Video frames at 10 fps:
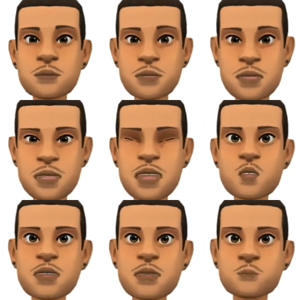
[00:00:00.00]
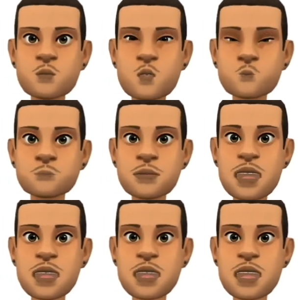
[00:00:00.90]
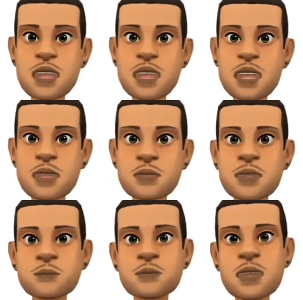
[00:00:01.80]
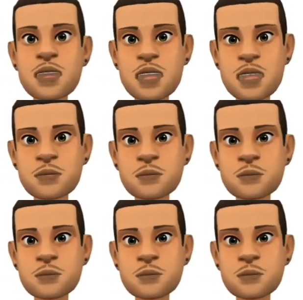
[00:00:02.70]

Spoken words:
within the country instead of importing simple products